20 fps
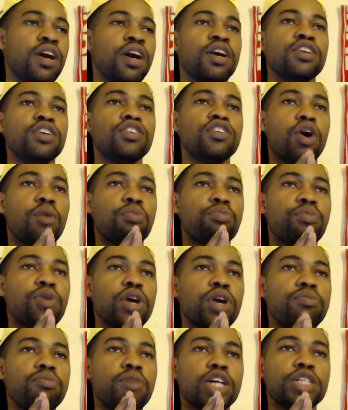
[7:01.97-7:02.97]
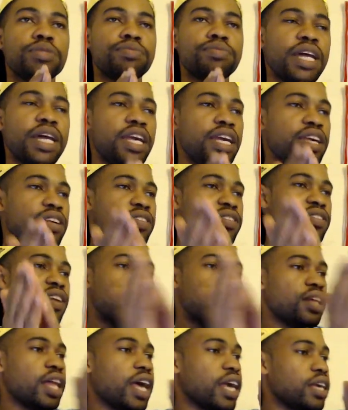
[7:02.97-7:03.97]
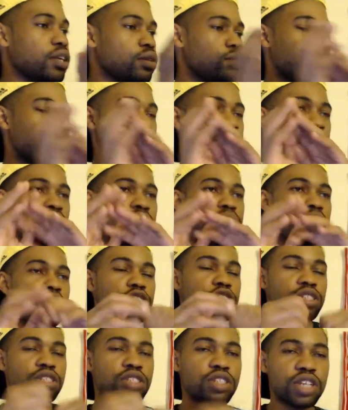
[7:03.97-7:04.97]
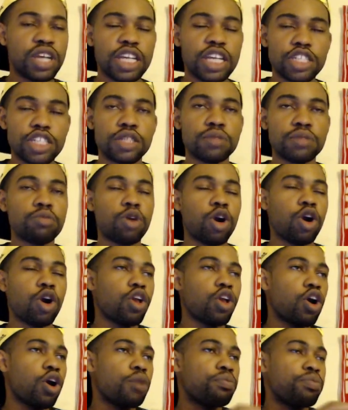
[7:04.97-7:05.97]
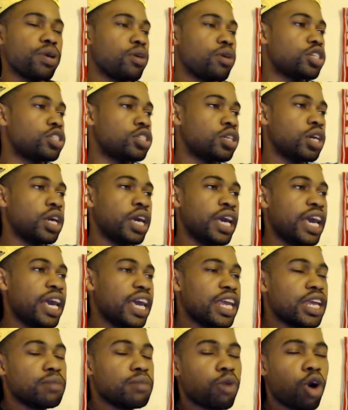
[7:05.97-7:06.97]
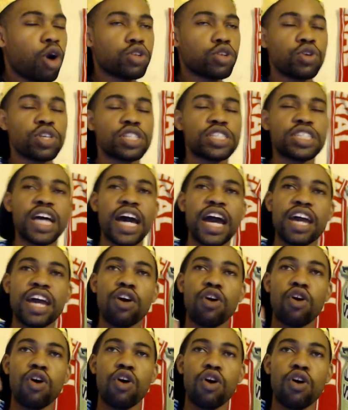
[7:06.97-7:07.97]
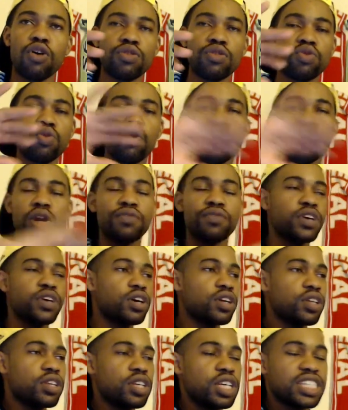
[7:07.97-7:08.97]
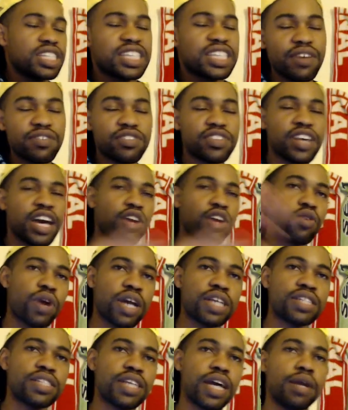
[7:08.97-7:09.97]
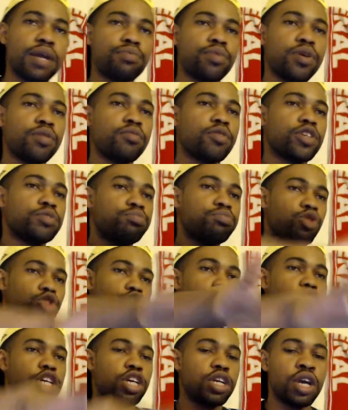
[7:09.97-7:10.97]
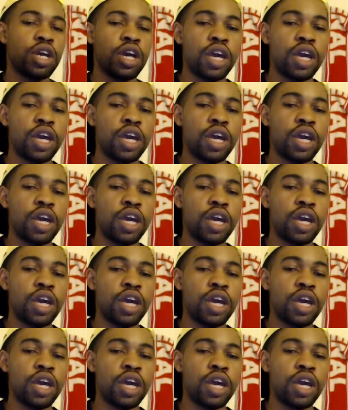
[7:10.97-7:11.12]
So pretty much, man, instead of like pretty much catching the ball or pretty much hitting the ball to the side or to one of the his left side or right side, he pretty much pushed it